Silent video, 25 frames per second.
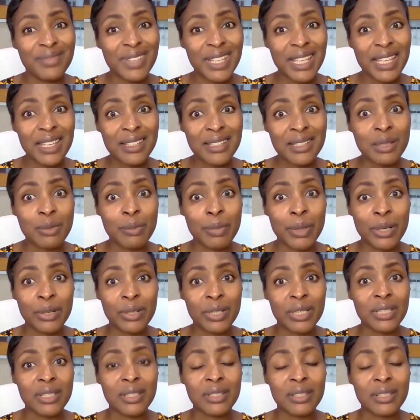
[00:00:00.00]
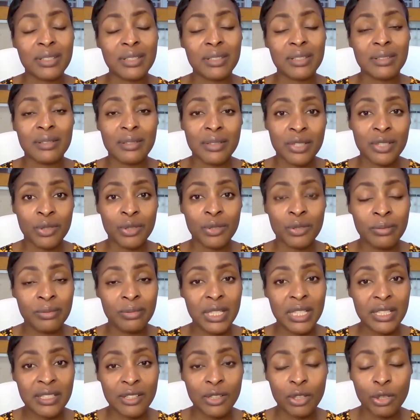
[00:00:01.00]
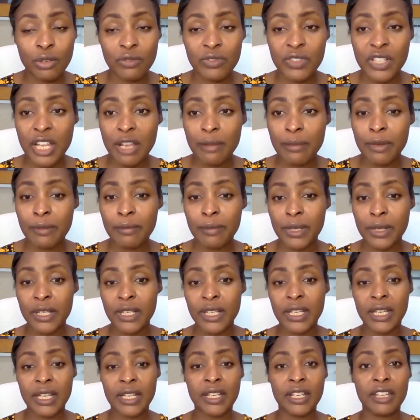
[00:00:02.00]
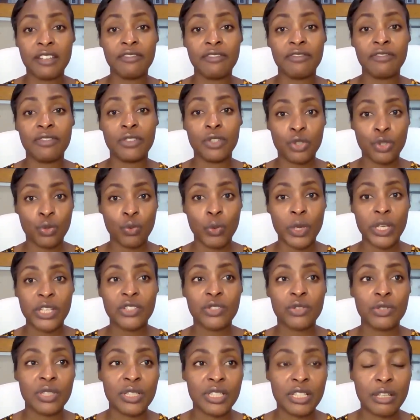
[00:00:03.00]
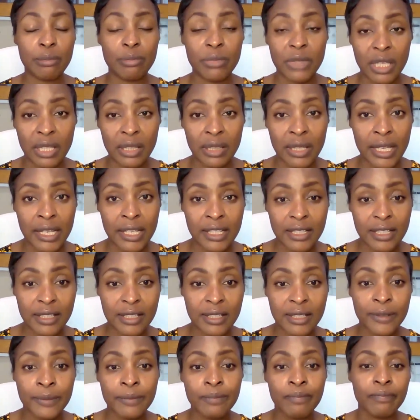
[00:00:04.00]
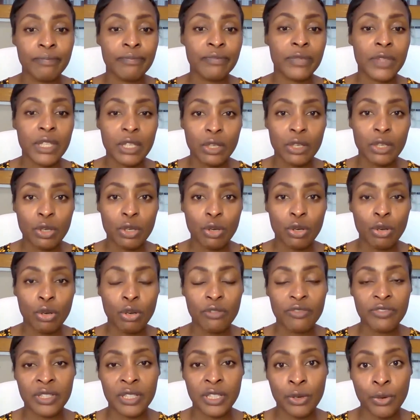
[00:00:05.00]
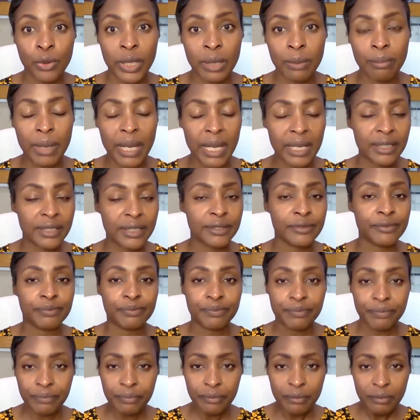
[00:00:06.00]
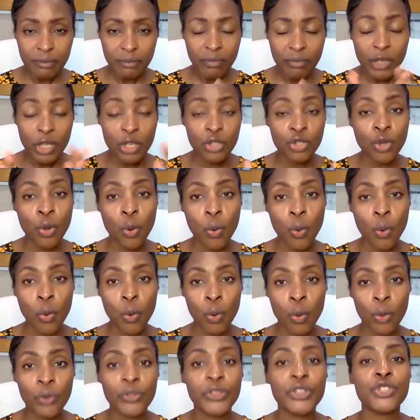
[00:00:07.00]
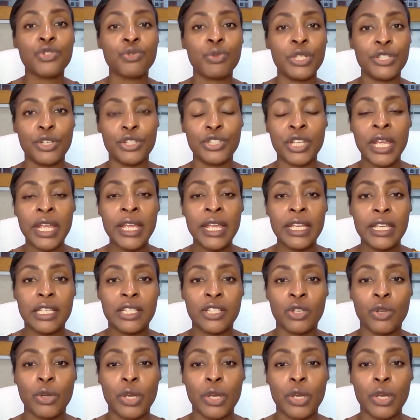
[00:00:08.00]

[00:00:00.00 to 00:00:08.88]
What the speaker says: cares about it. So that's a lot of time and money and effort to waste on something that is of zero impact. So all this research is